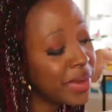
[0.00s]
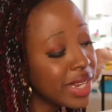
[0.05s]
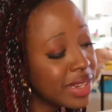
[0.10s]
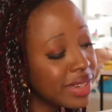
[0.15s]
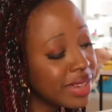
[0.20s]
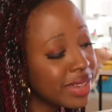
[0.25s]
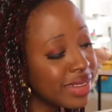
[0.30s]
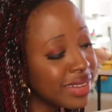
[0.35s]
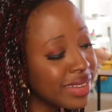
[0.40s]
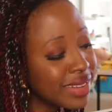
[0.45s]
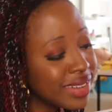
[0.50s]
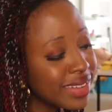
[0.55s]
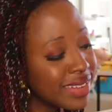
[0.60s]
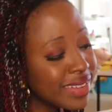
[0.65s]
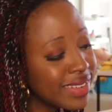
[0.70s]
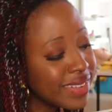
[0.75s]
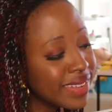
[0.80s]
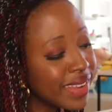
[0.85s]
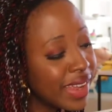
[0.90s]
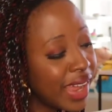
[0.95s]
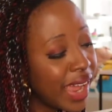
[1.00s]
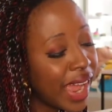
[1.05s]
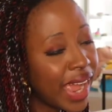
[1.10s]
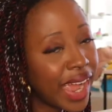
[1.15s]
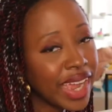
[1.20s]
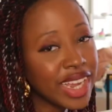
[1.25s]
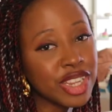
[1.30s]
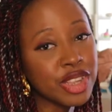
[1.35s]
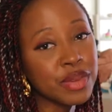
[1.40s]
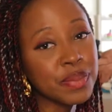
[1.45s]
well,
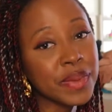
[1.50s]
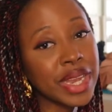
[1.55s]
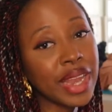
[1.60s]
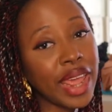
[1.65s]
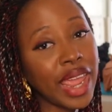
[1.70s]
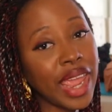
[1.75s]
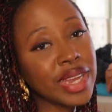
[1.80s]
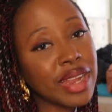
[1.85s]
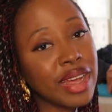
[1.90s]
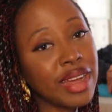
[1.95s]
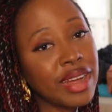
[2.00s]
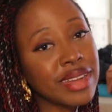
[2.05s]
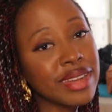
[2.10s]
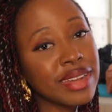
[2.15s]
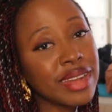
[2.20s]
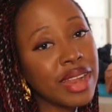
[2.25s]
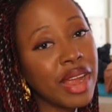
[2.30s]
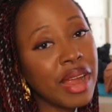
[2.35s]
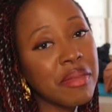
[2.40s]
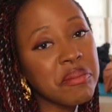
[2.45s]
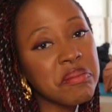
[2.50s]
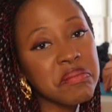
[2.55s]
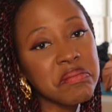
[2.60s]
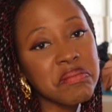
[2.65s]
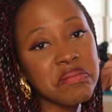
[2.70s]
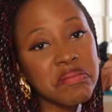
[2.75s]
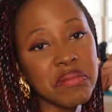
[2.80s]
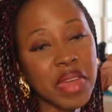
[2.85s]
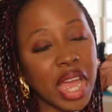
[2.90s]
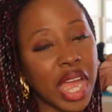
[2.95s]
I explained without
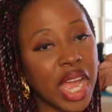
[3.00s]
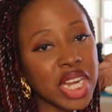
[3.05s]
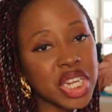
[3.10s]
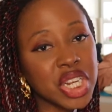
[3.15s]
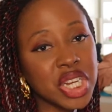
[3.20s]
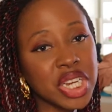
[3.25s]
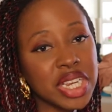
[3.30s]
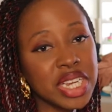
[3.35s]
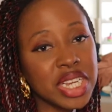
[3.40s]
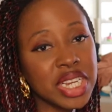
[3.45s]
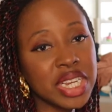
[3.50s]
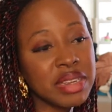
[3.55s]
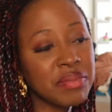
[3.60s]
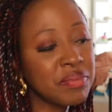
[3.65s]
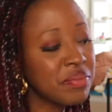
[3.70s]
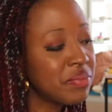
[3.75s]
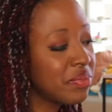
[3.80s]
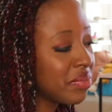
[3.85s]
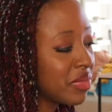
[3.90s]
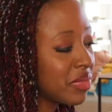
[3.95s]
actually